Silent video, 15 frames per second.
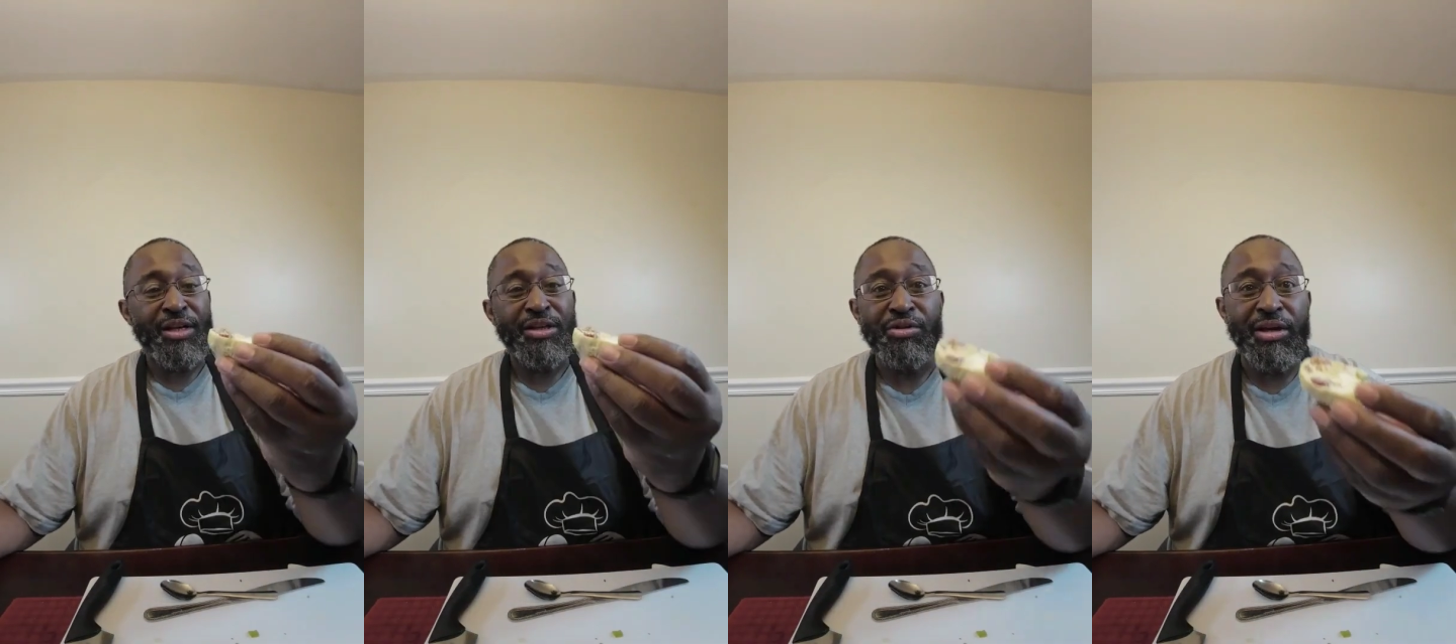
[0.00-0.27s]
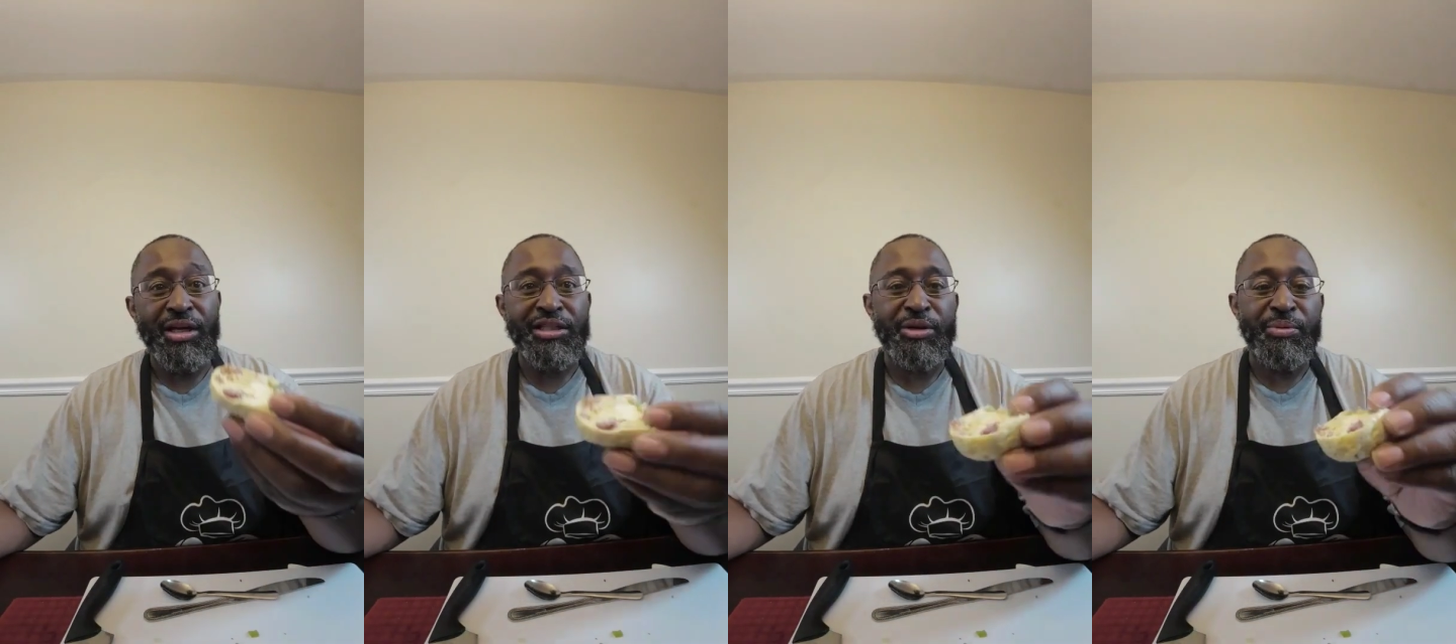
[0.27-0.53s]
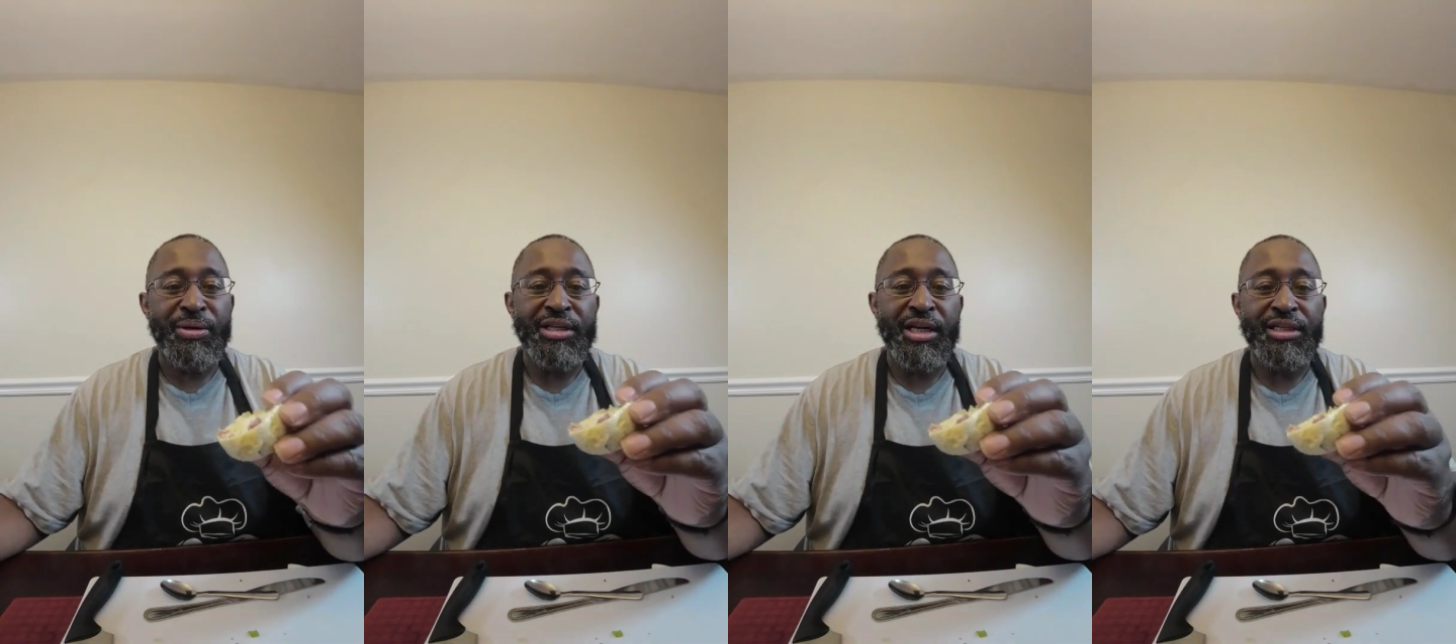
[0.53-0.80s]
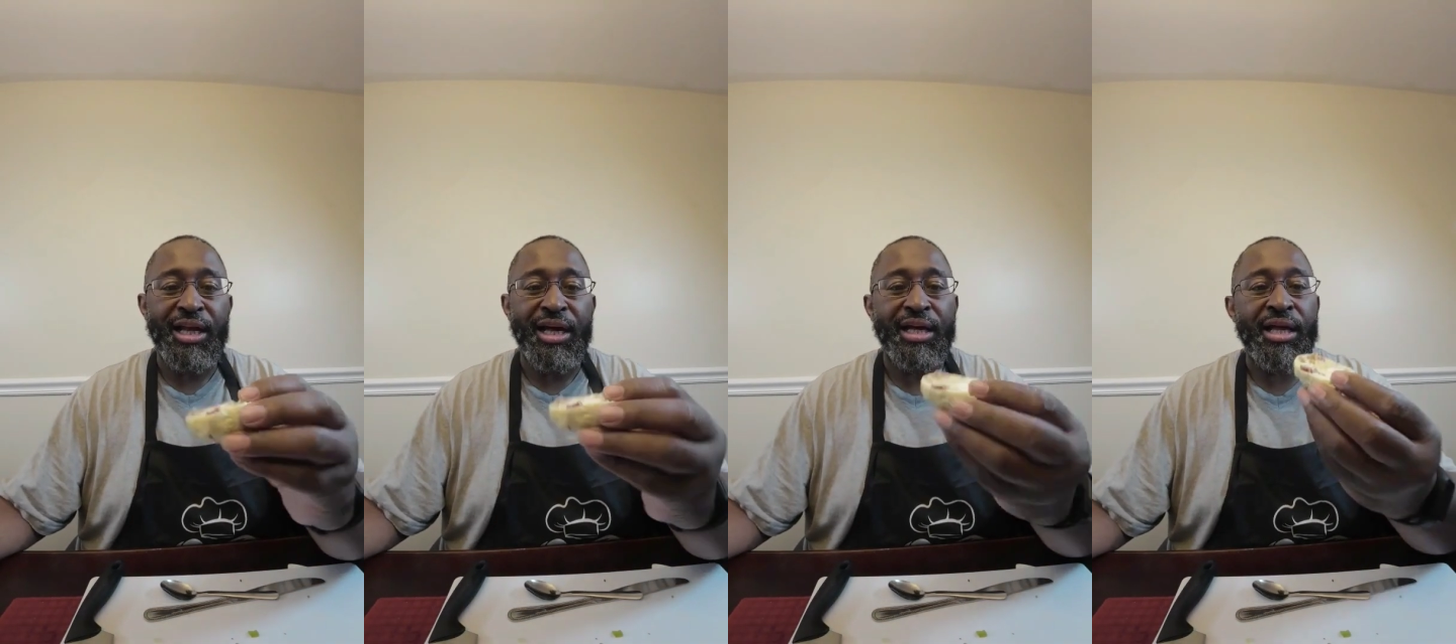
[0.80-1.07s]
So let's see what it
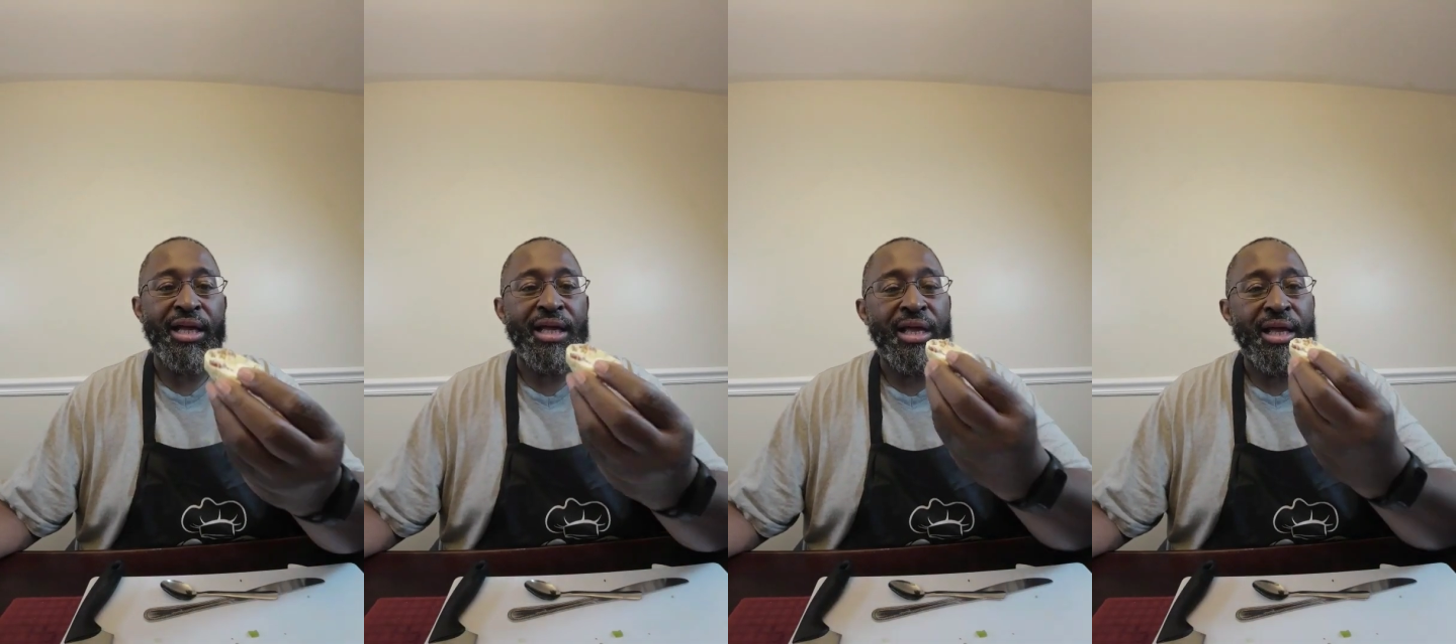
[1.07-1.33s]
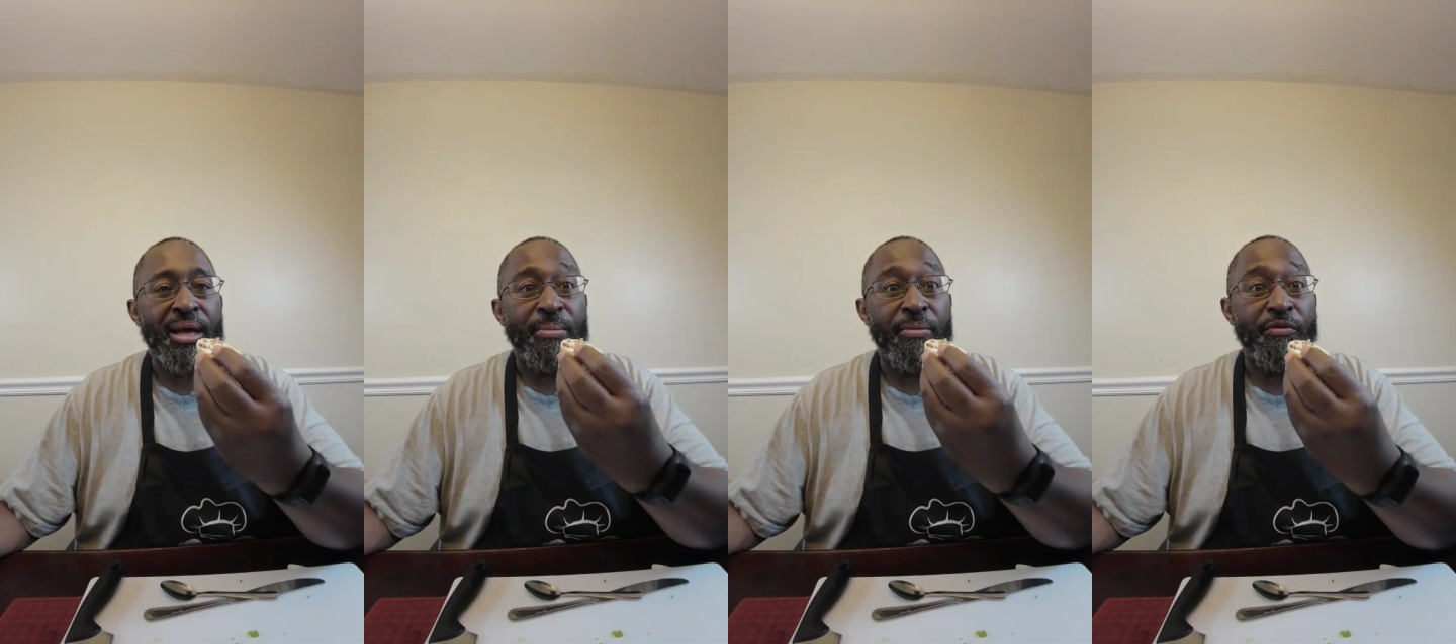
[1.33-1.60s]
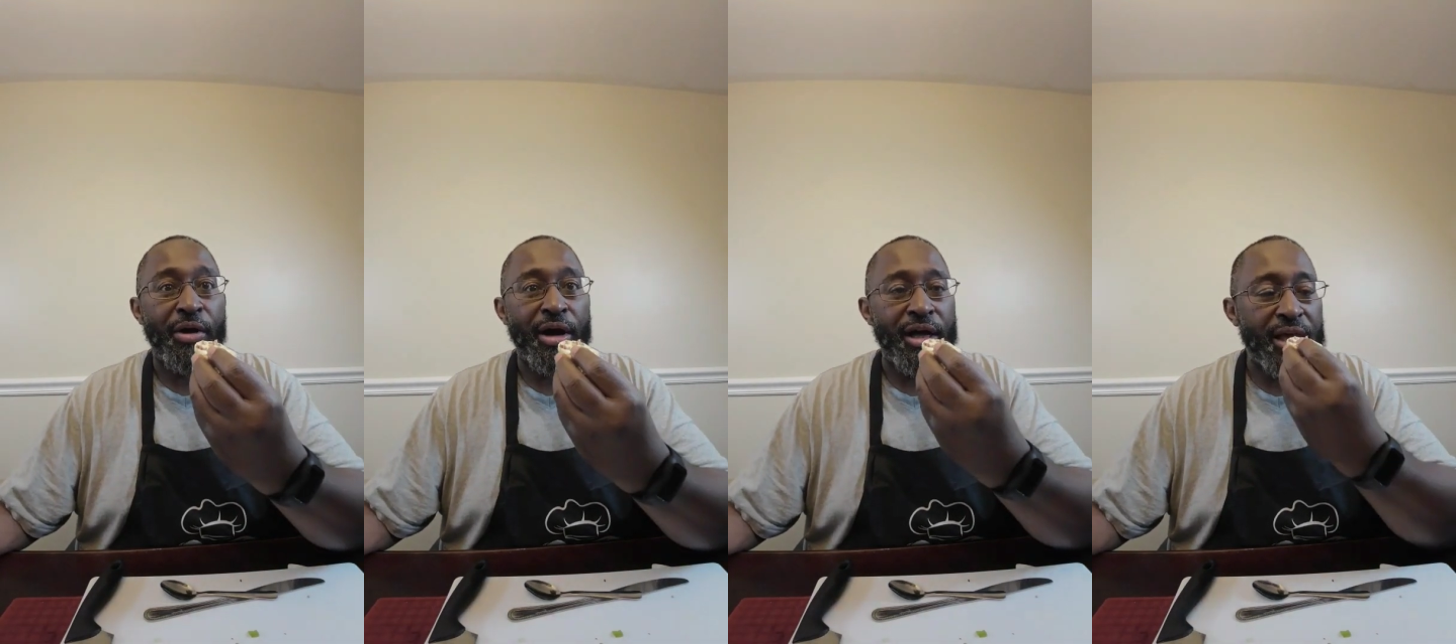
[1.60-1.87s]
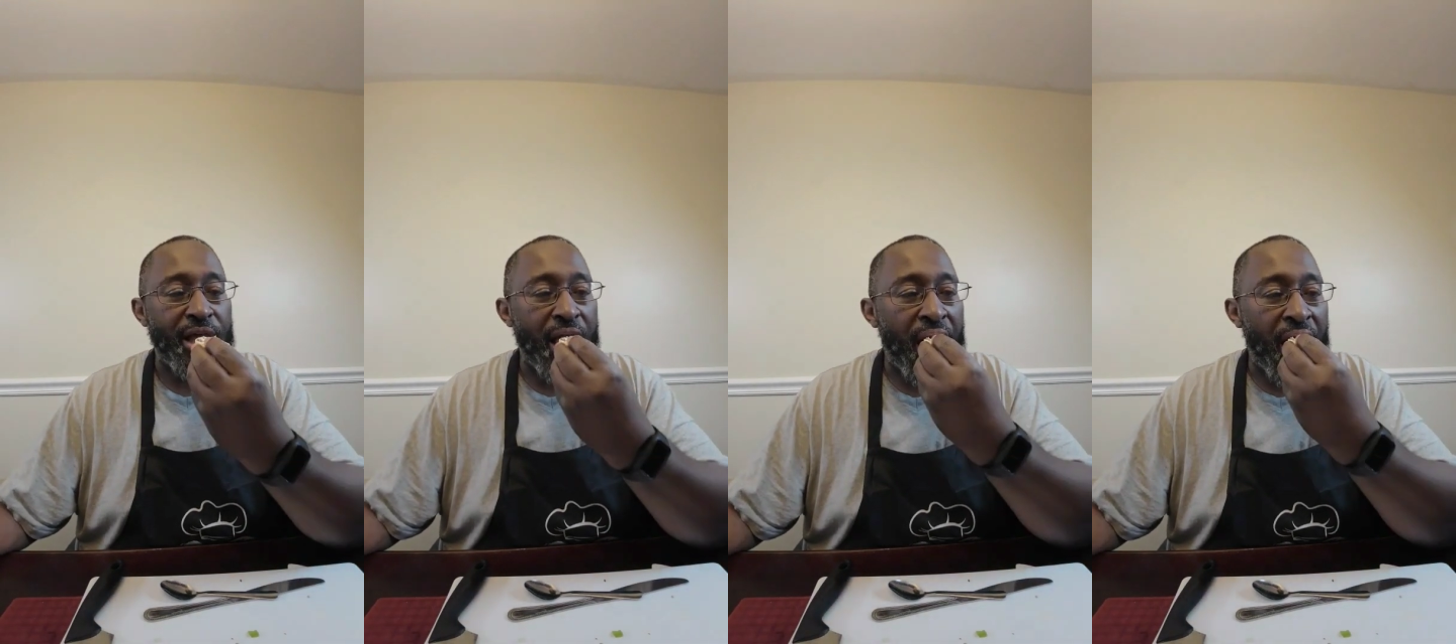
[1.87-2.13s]
tastes like before I.